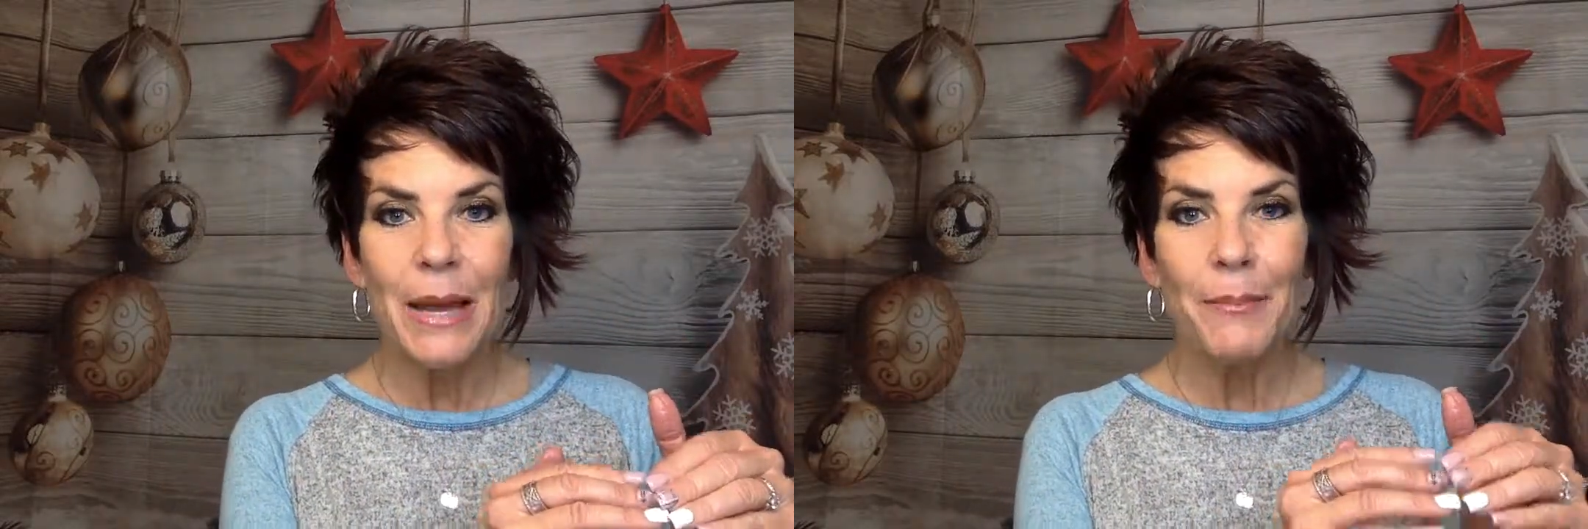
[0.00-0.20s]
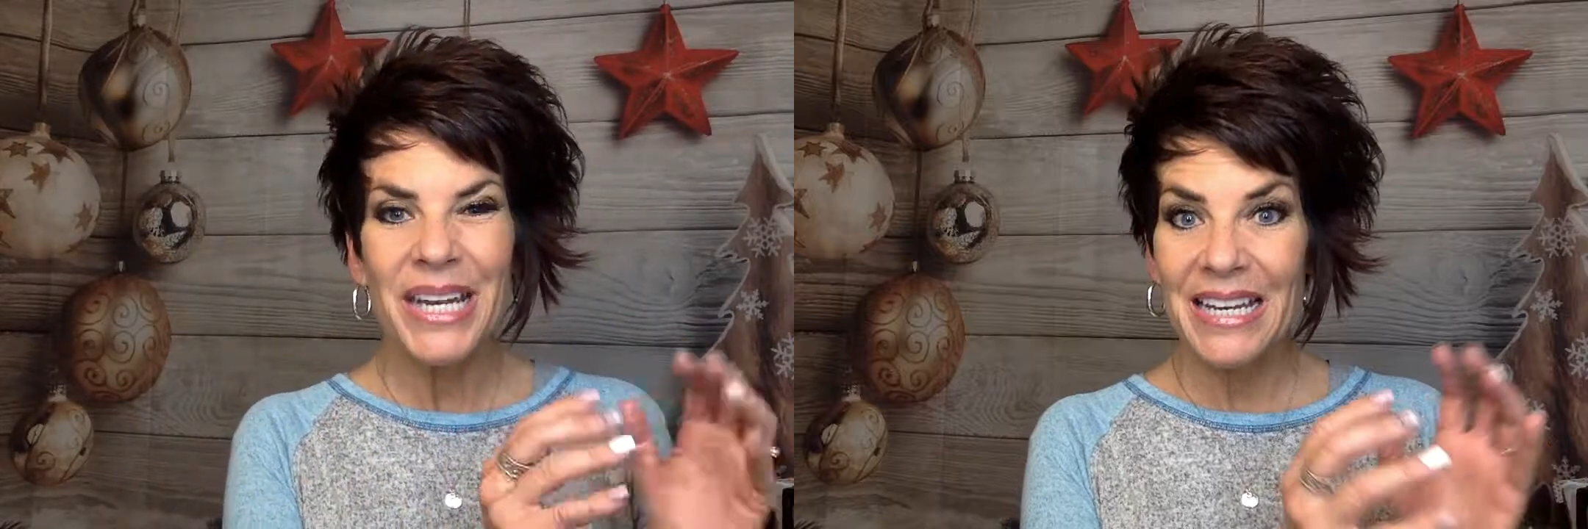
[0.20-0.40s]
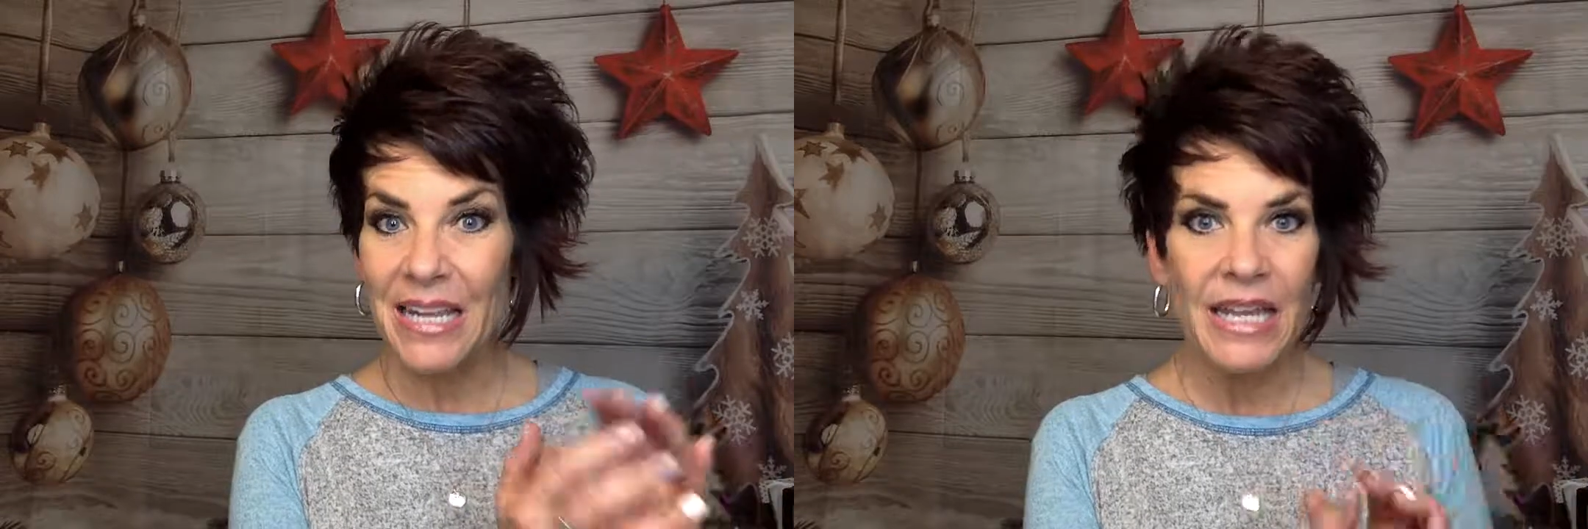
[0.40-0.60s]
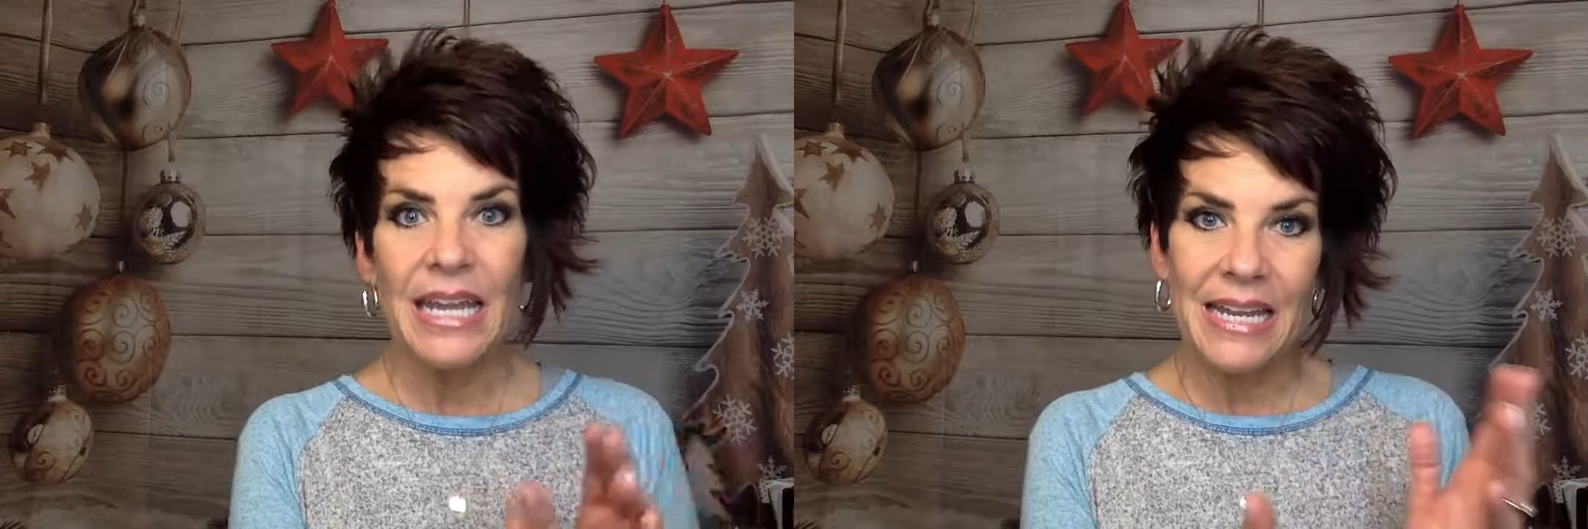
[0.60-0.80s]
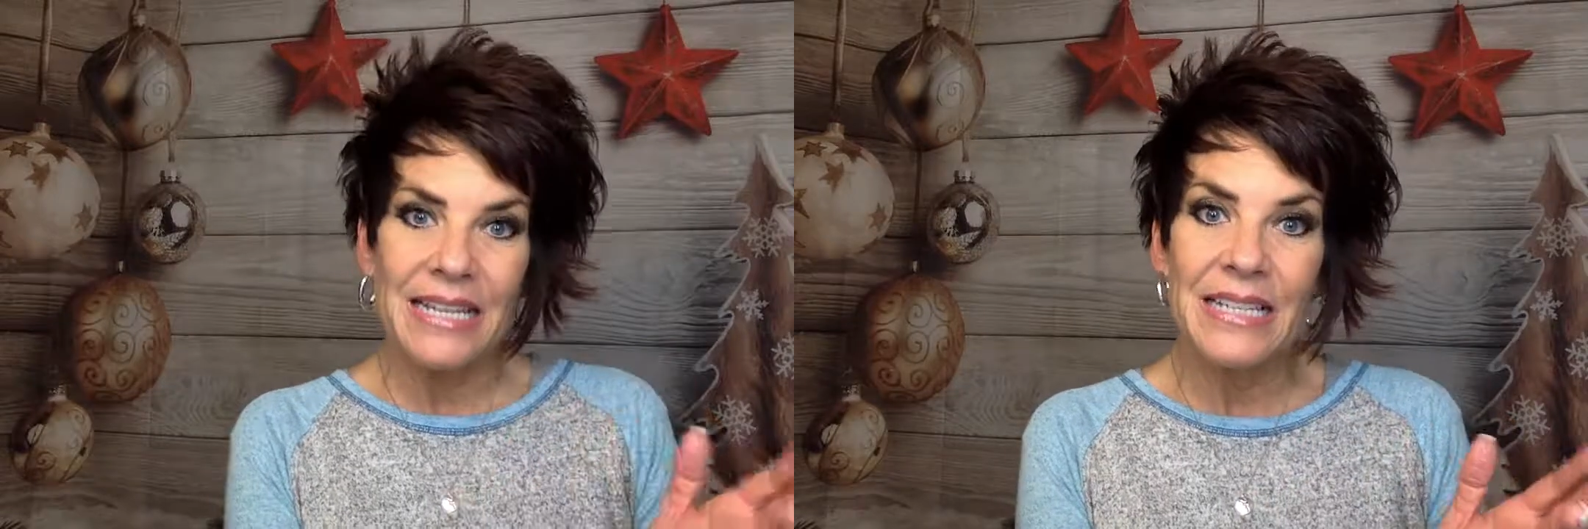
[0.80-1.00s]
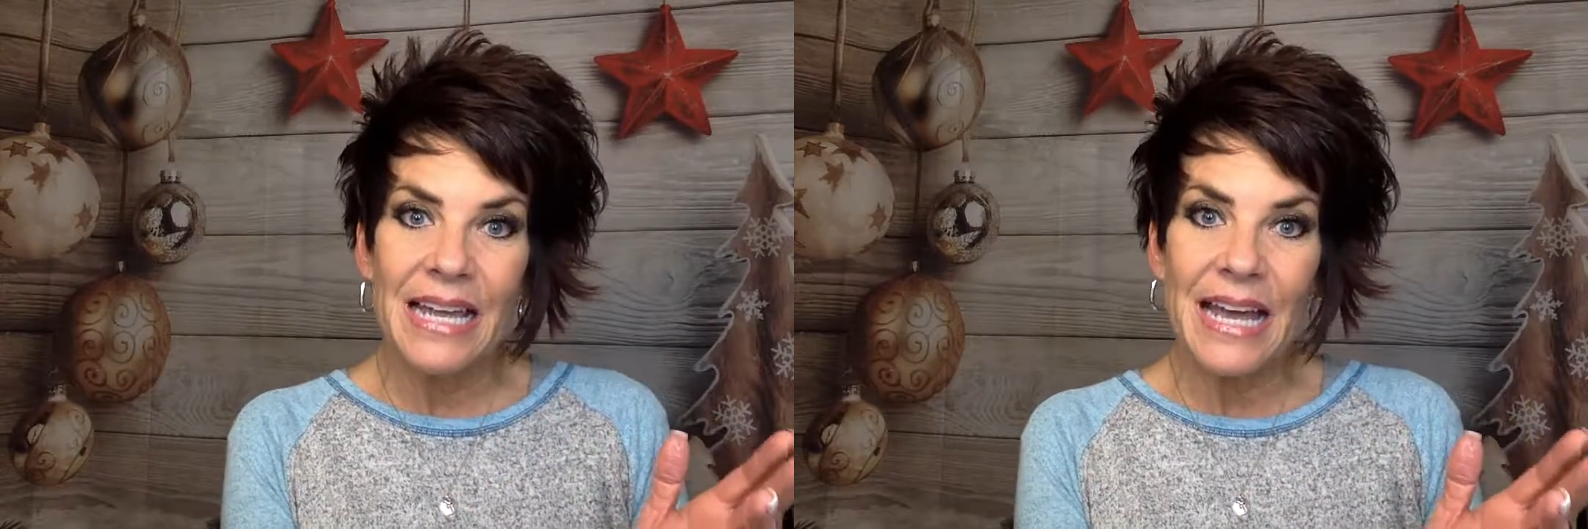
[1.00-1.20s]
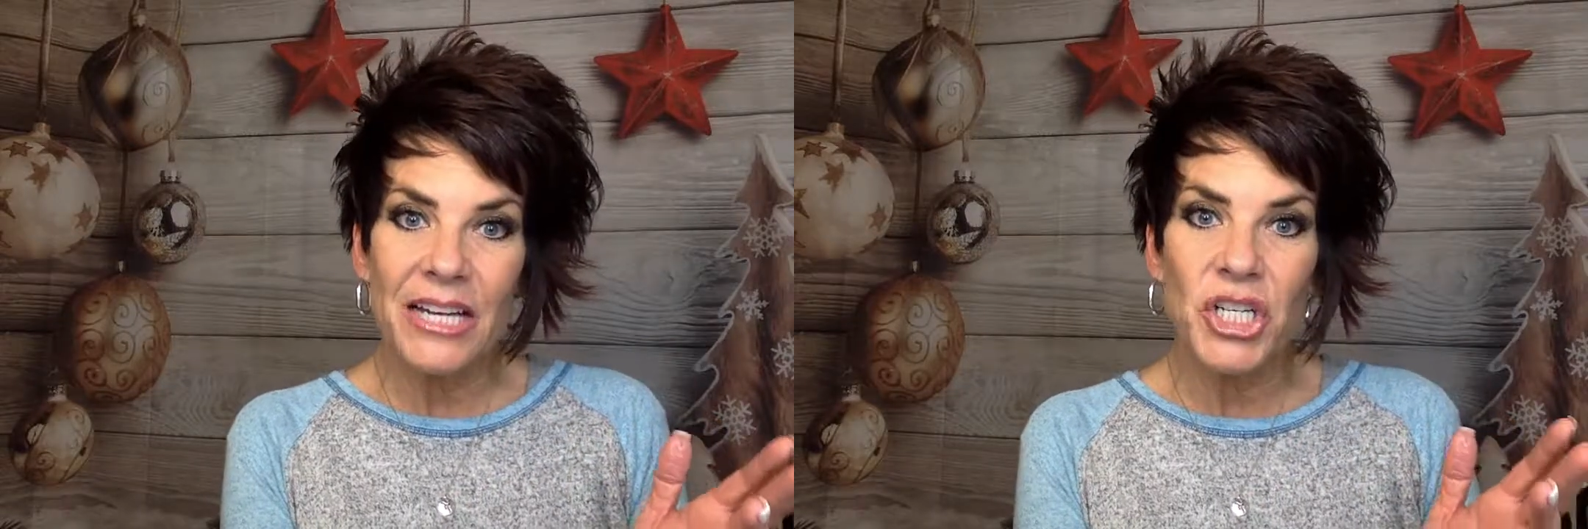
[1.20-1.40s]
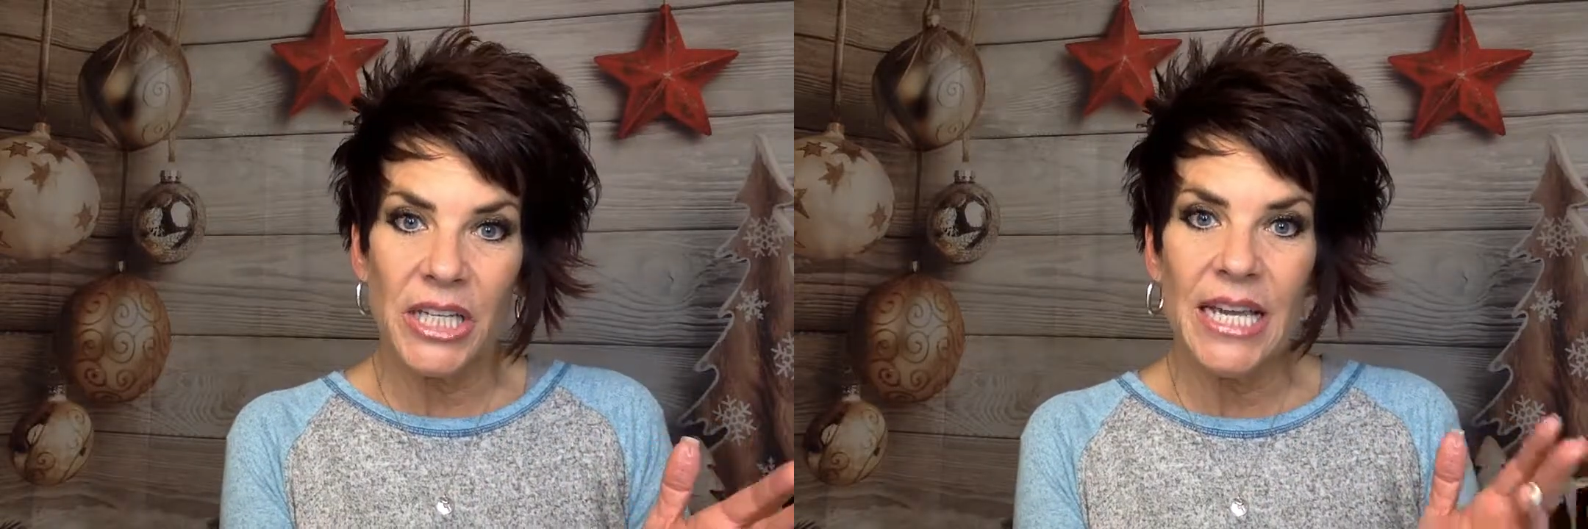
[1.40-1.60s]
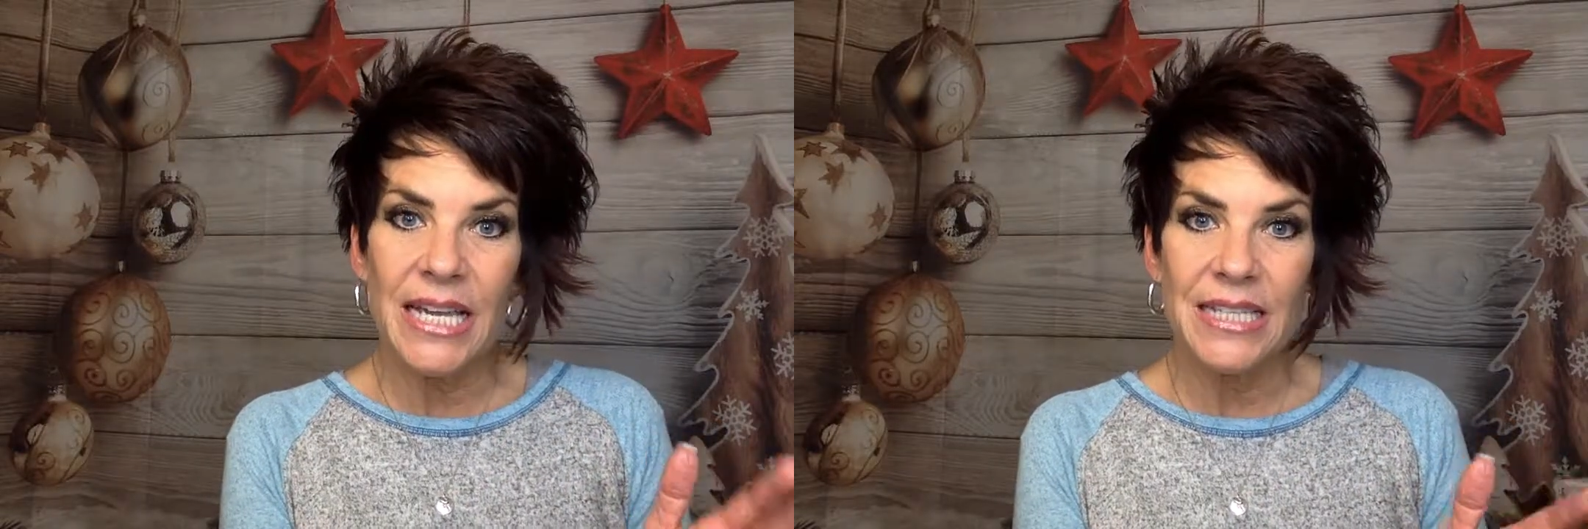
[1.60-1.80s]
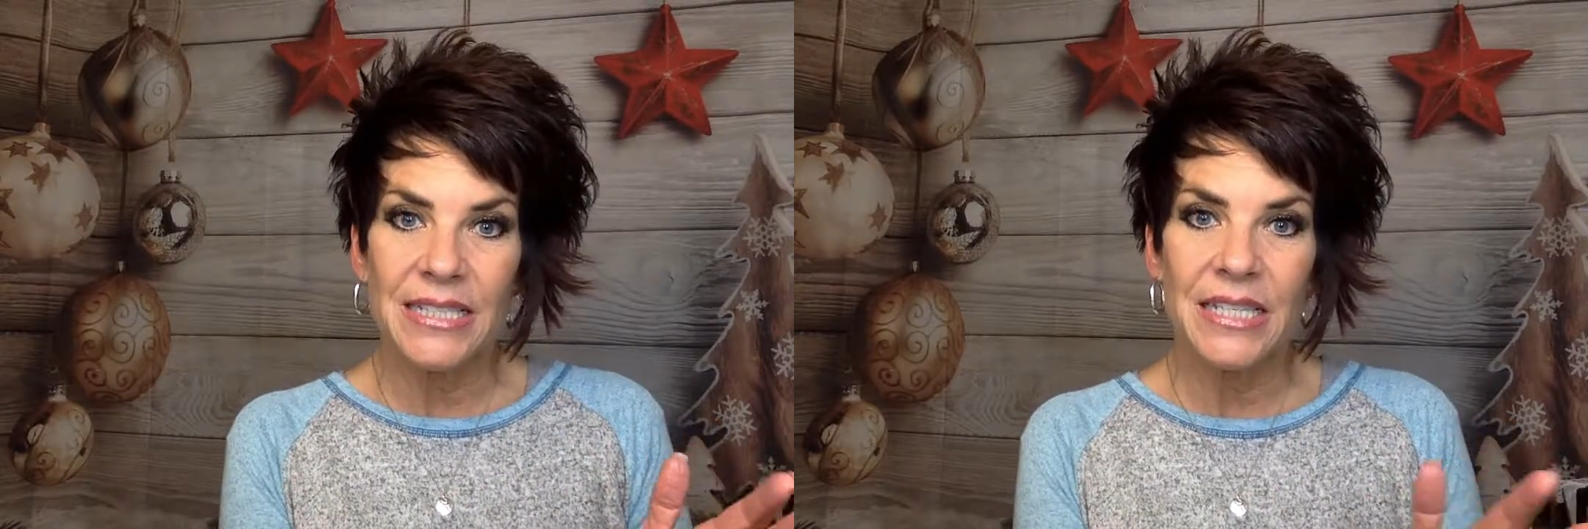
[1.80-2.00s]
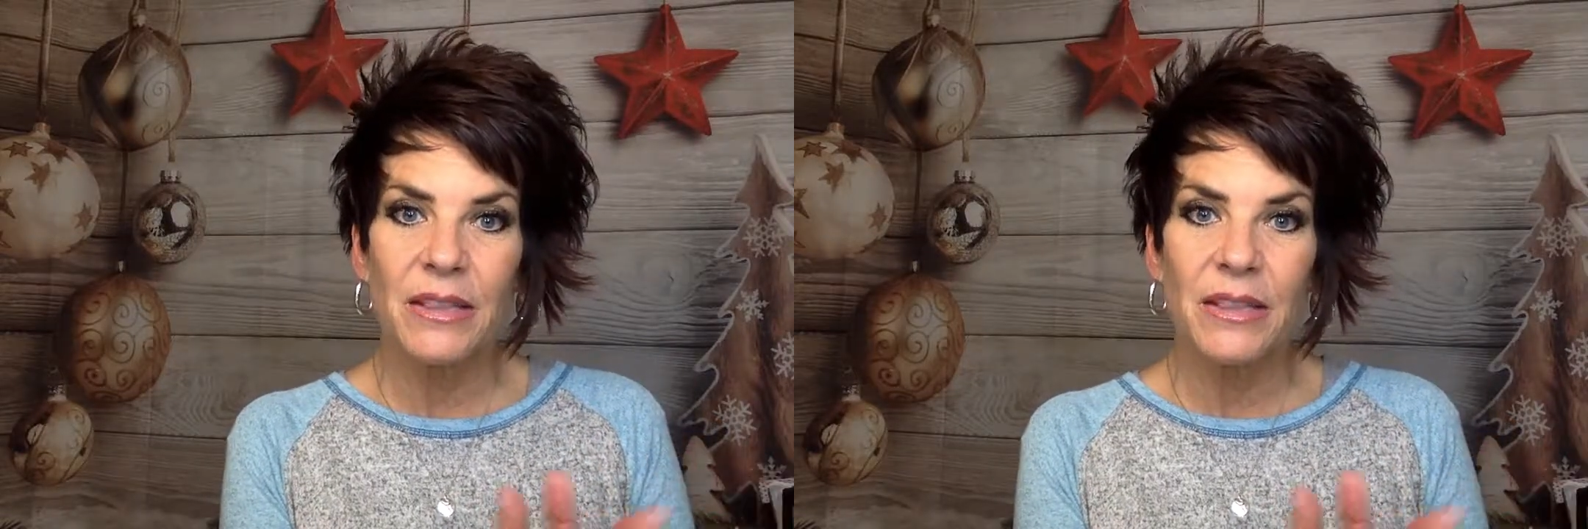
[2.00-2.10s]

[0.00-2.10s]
but it actually is.